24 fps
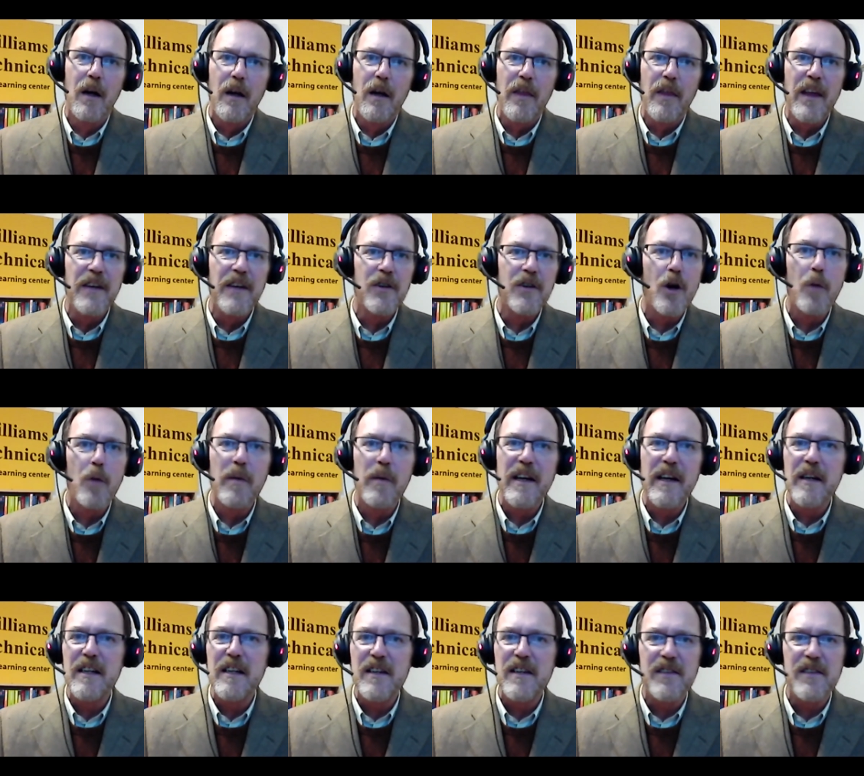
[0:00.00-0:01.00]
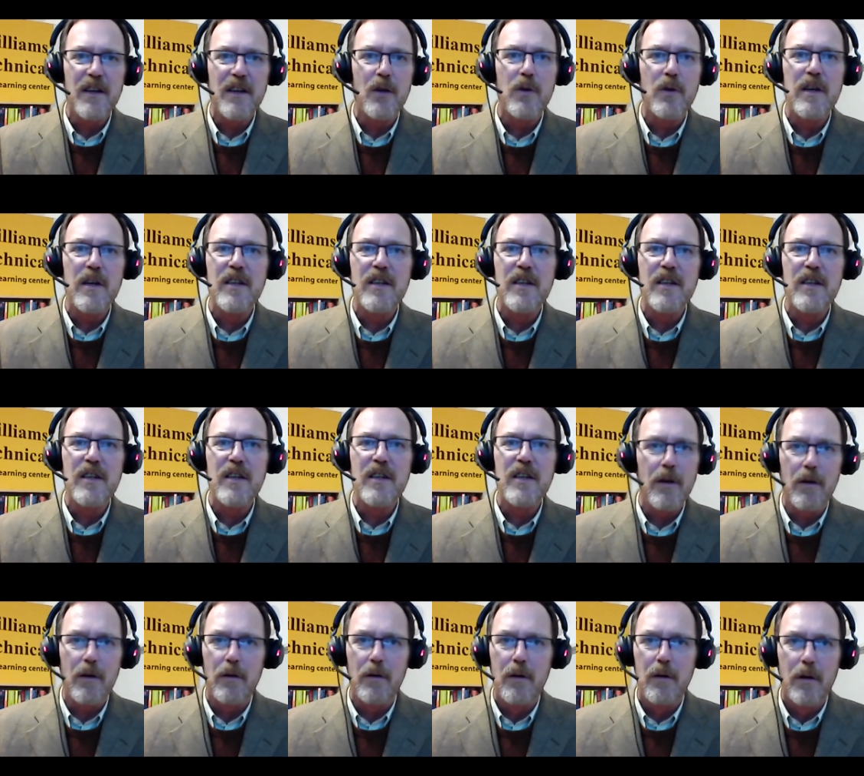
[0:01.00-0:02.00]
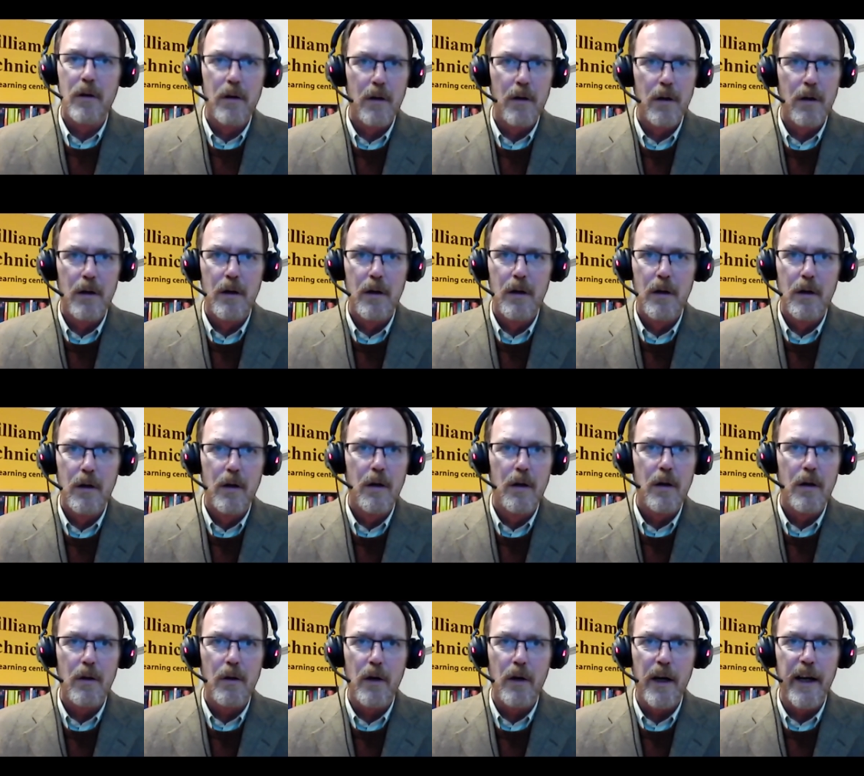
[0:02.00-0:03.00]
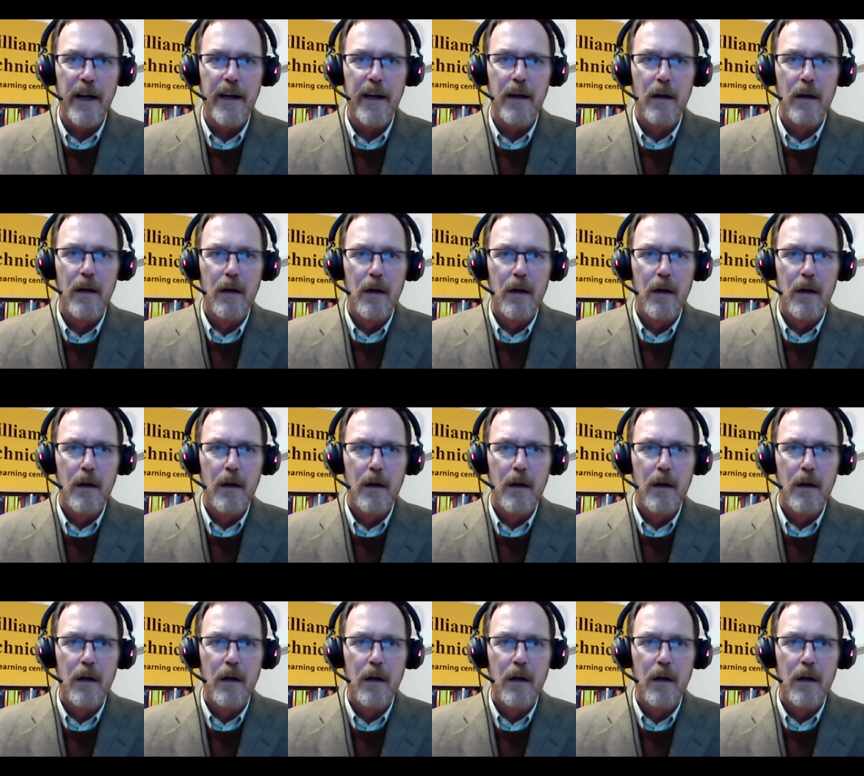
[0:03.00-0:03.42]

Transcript: that nobody disagrees with you, right?